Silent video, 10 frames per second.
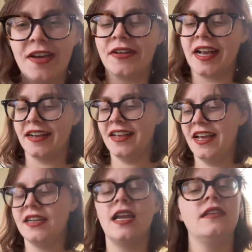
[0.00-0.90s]
Okay,
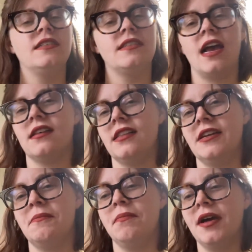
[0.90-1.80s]
not
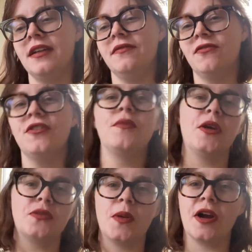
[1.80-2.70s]
exactly, but for the
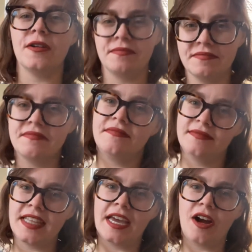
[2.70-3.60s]
most part,
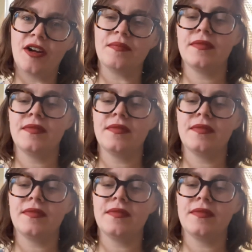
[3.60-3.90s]
they are.